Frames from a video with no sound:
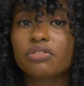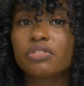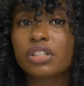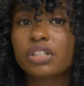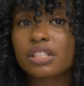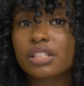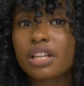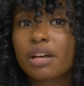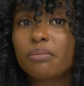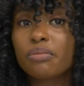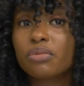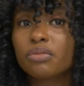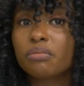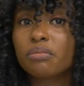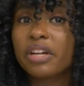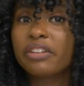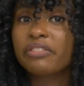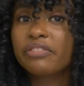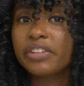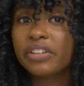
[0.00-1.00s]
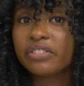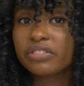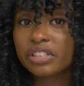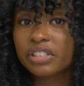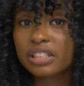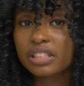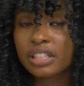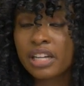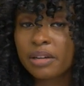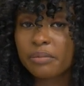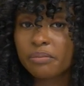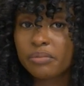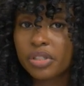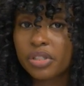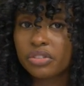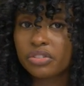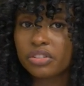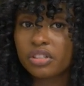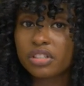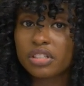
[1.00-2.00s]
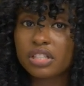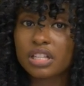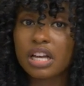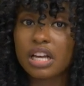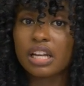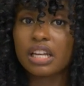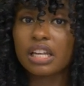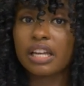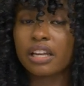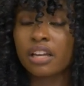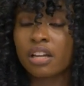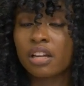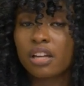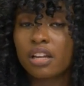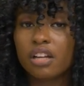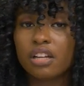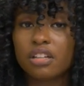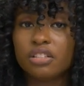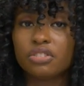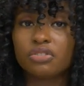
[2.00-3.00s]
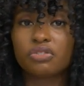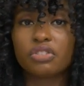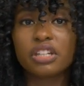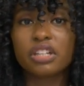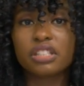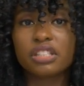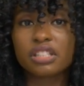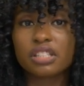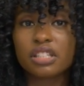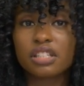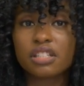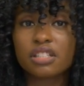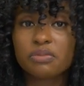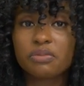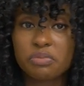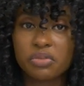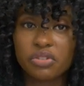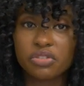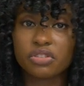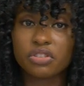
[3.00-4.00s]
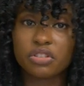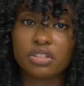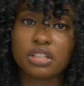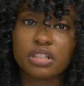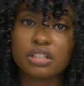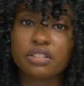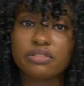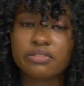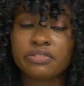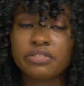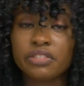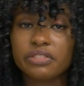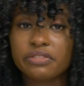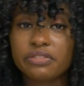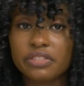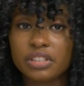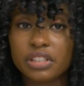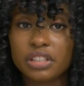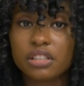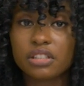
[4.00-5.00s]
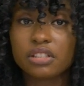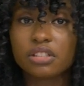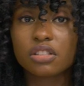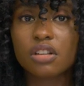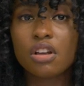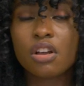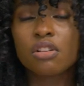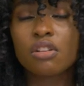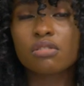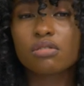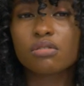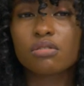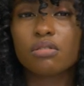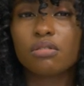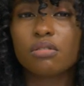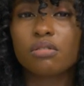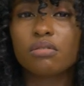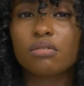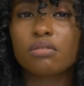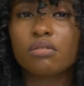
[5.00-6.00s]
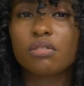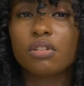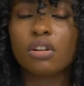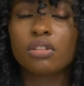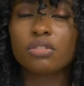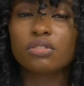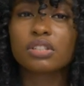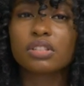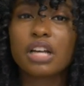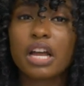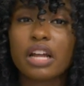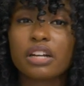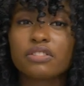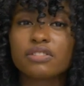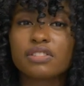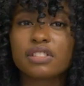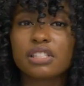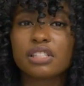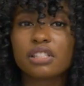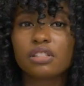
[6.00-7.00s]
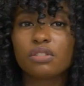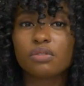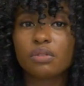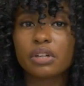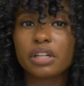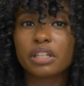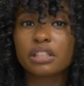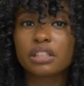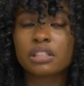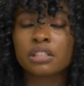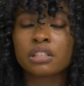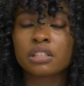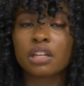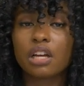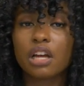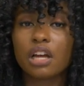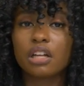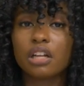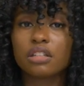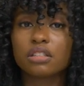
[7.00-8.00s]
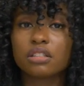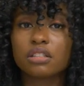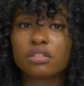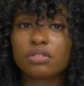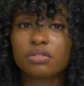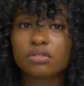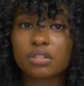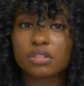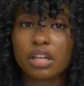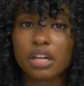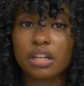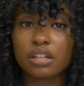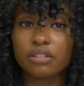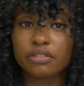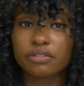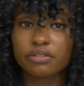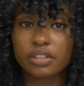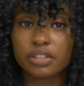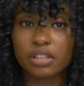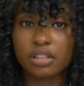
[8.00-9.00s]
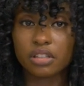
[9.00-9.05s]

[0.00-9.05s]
for example, my favorite time periods are like the Renaissance period and the 50s. So those kind of silhouettes and those kind of